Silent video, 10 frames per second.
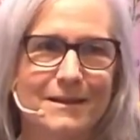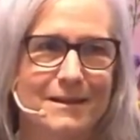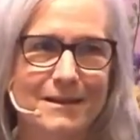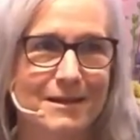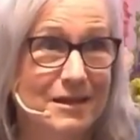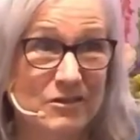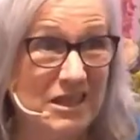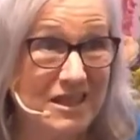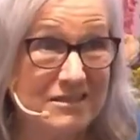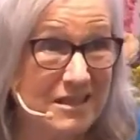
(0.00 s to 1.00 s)
Anyone
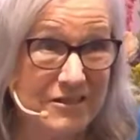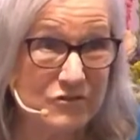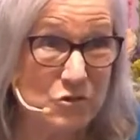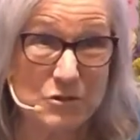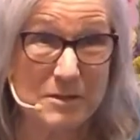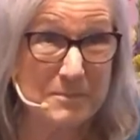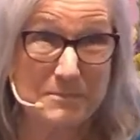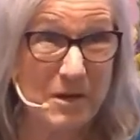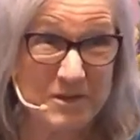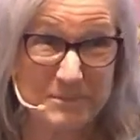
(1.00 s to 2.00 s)
else have tree
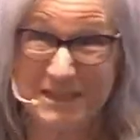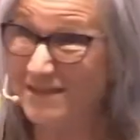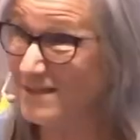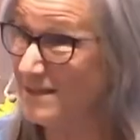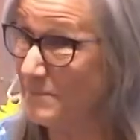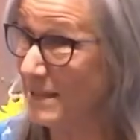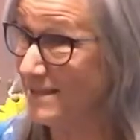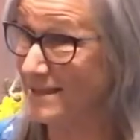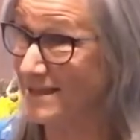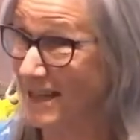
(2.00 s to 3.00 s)

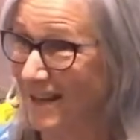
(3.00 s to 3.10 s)
pieces